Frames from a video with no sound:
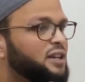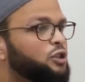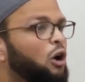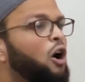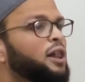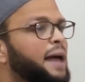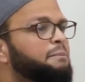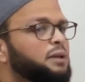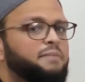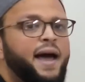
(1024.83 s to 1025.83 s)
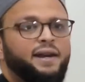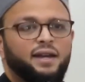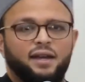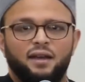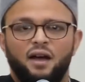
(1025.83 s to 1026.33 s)
It is all
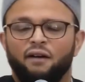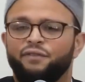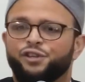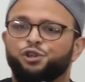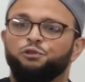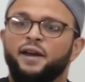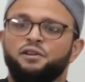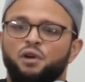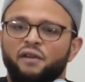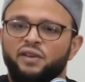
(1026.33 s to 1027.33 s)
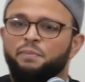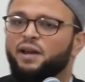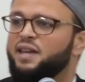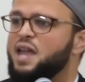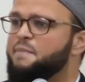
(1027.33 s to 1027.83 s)
emblematic of the surrender of
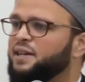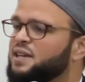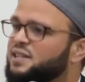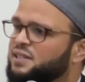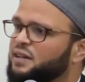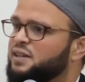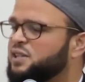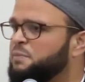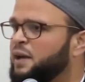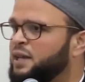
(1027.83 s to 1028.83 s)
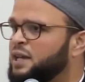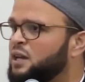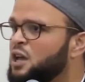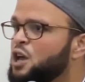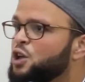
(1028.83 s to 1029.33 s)
Ibrahim and his son
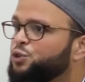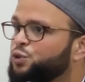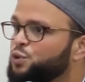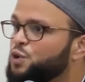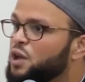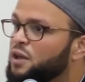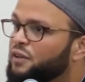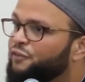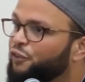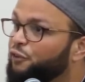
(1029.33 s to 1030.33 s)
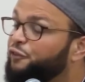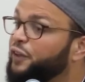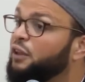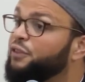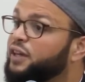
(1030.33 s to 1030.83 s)
Ismail to
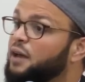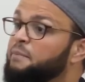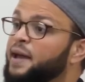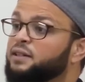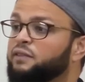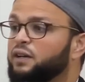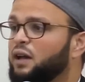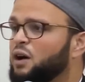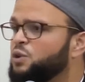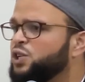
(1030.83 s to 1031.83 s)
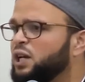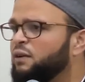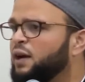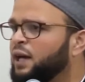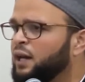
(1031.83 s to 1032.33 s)
fulfill the command of Allah
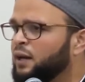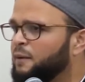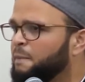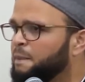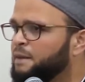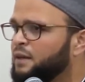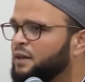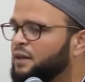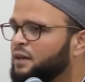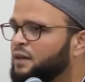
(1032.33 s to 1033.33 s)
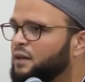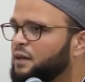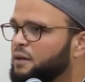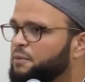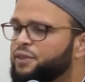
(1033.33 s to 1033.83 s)
Jalla Ala.
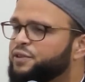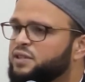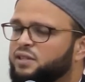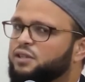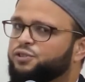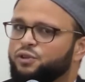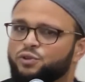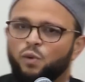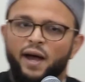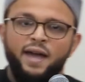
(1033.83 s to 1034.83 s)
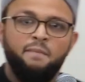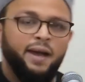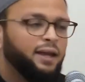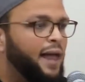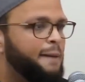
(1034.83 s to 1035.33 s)
Brothers and sisters, why
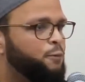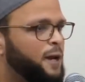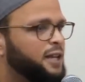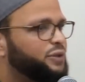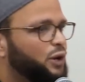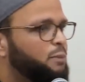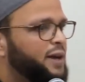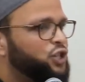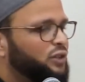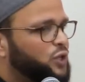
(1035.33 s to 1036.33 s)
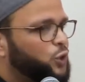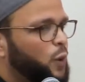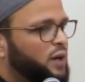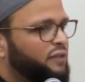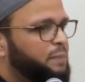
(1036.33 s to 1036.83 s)
am I elaborating so much on the
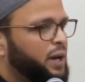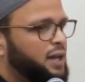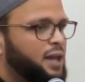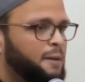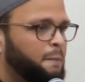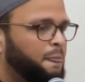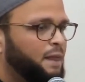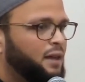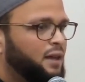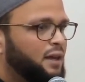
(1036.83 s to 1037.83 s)
story of Ibrahim?